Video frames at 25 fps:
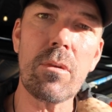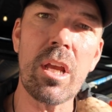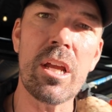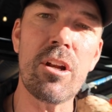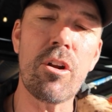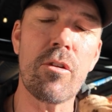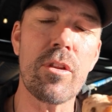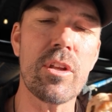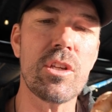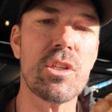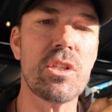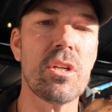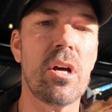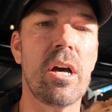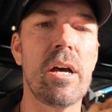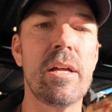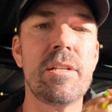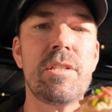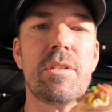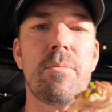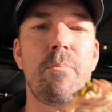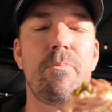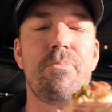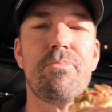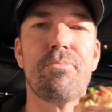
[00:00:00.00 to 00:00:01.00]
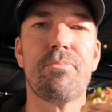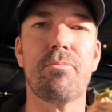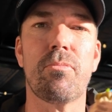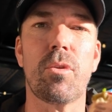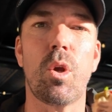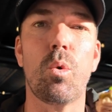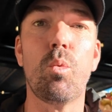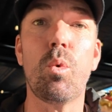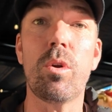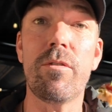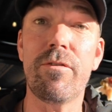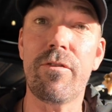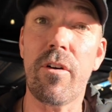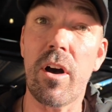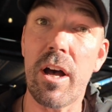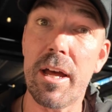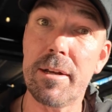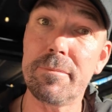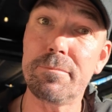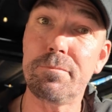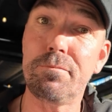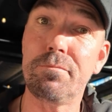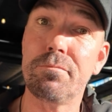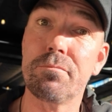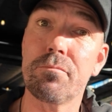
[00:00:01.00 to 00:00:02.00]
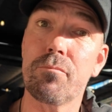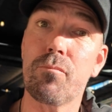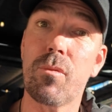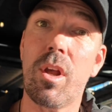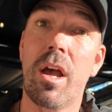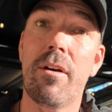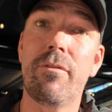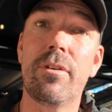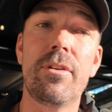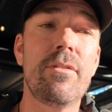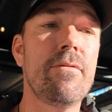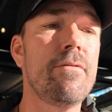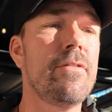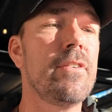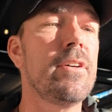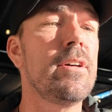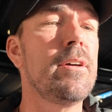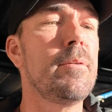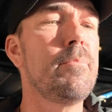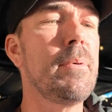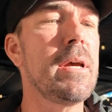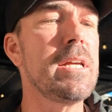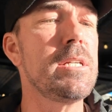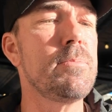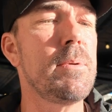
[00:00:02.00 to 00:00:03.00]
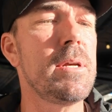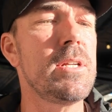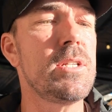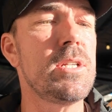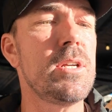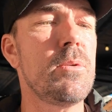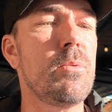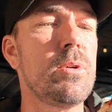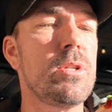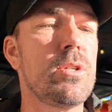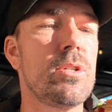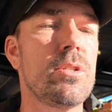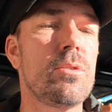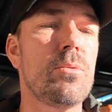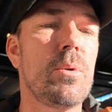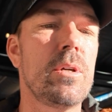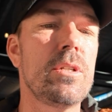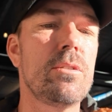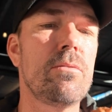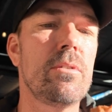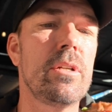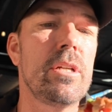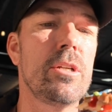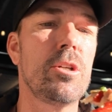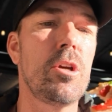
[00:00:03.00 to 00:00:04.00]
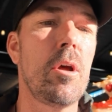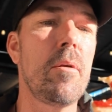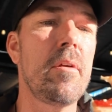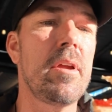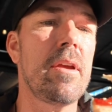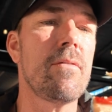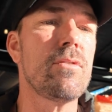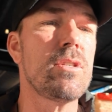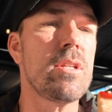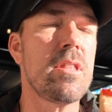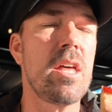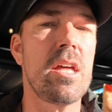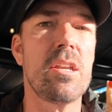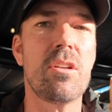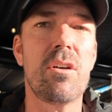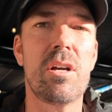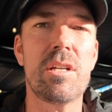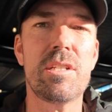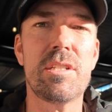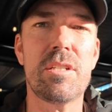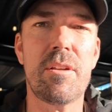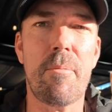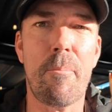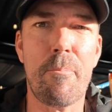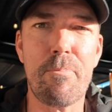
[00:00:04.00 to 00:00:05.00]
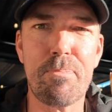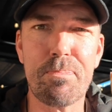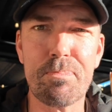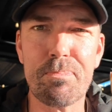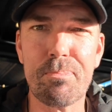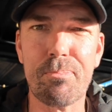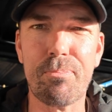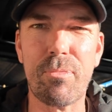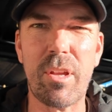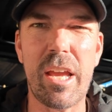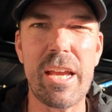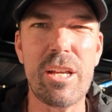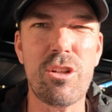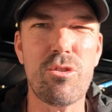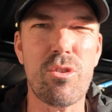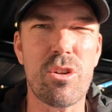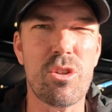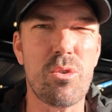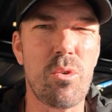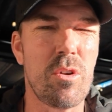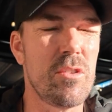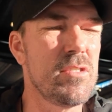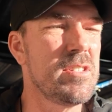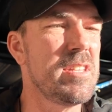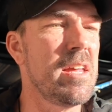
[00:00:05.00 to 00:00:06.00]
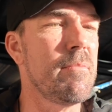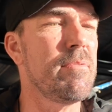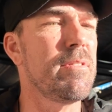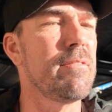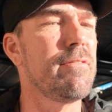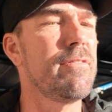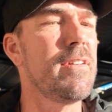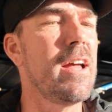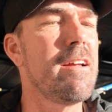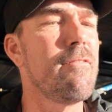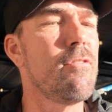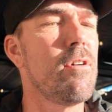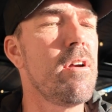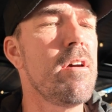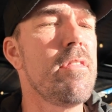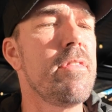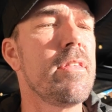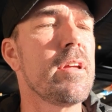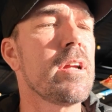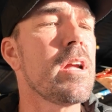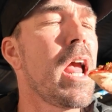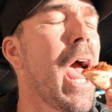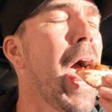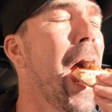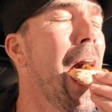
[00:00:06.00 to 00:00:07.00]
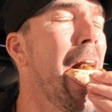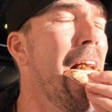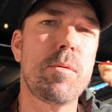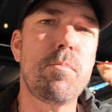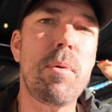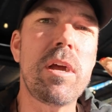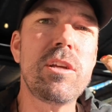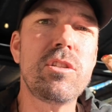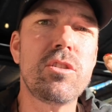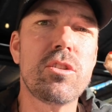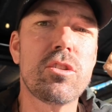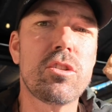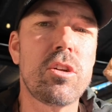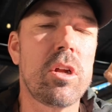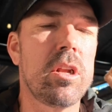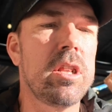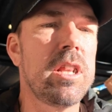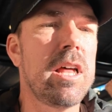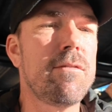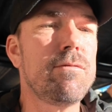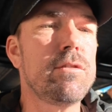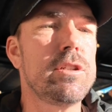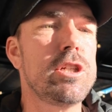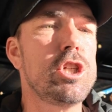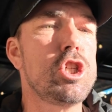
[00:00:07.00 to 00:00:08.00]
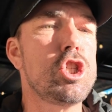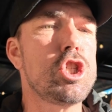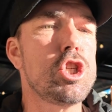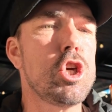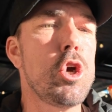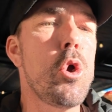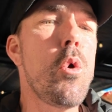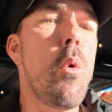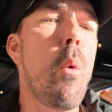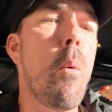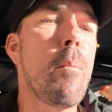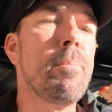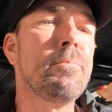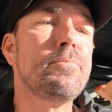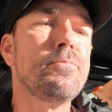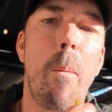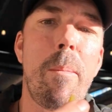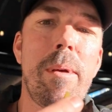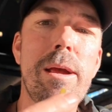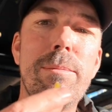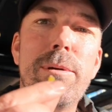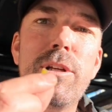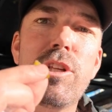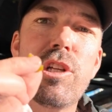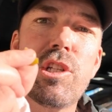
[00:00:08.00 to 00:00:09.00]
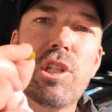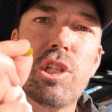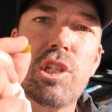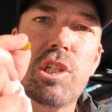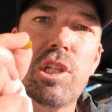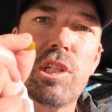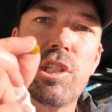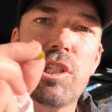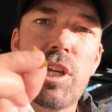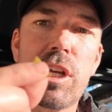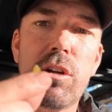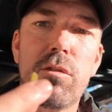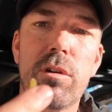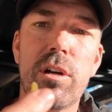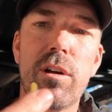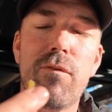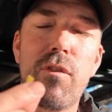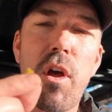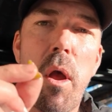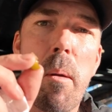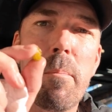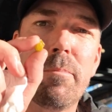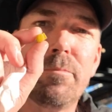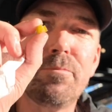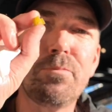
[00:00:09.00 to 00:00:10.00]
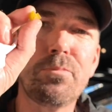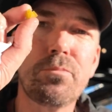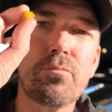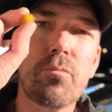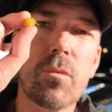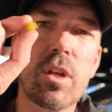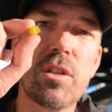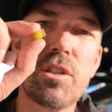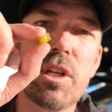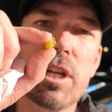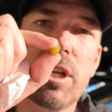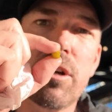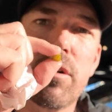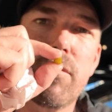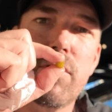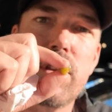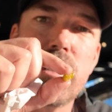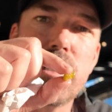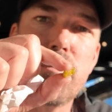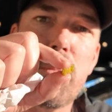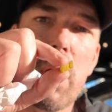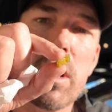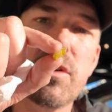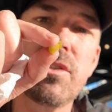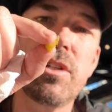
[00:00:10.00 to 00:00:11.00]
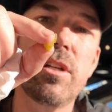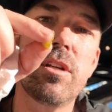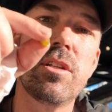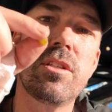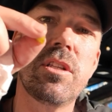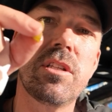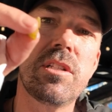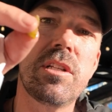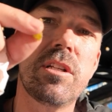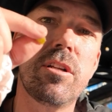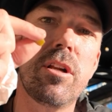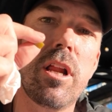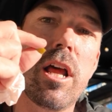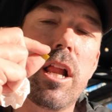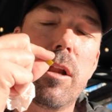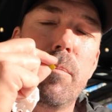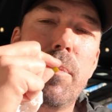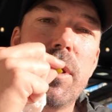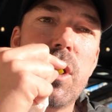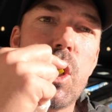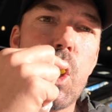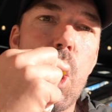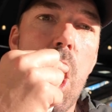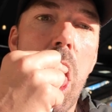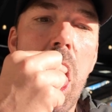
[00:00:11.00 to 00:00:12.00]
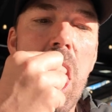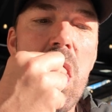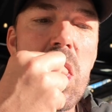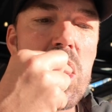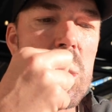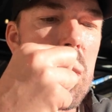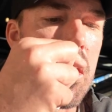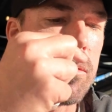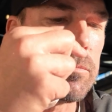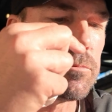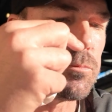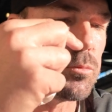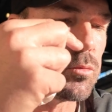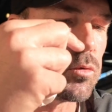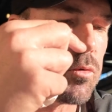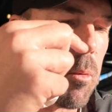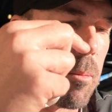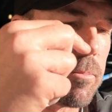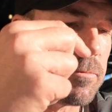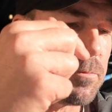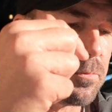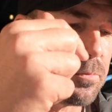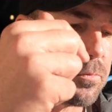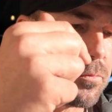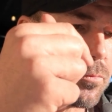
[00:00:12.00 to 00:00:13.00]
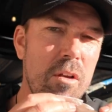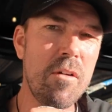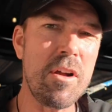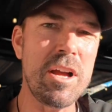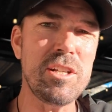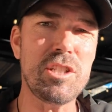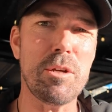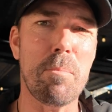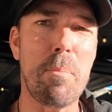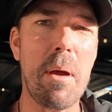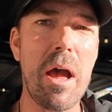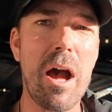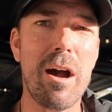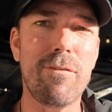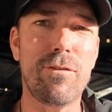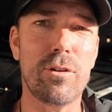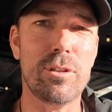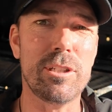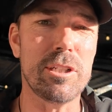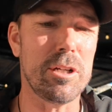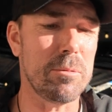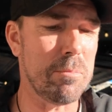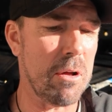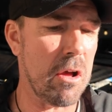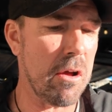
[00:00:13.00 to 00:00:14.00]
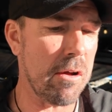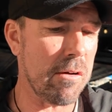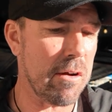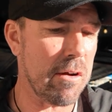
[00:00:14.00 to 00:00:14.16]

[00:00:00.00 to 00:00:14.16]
And on the sides, wood-fired oven for Base Pizza, which is always really good. Gives it that nice extra sort of depth of flavour, I think. And the base has got a lovely chew. Maybe this is the secret of the spiciness, this little jalapeno. It's a powerful little